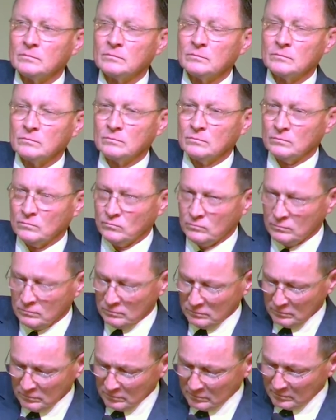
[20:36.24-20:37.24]

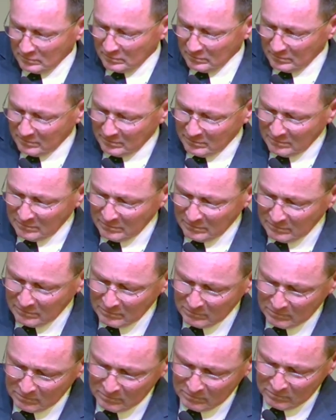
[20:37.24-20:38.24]

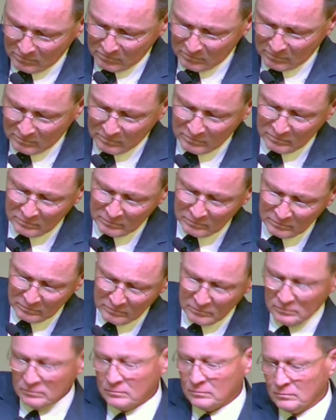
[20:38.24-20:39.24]

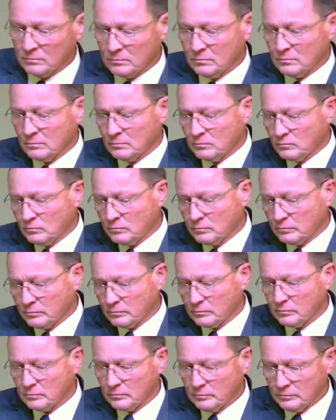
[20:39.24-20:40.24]

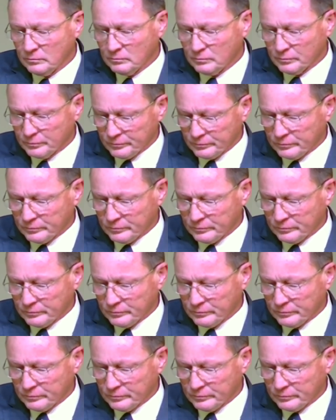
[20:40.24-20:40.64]
(silence)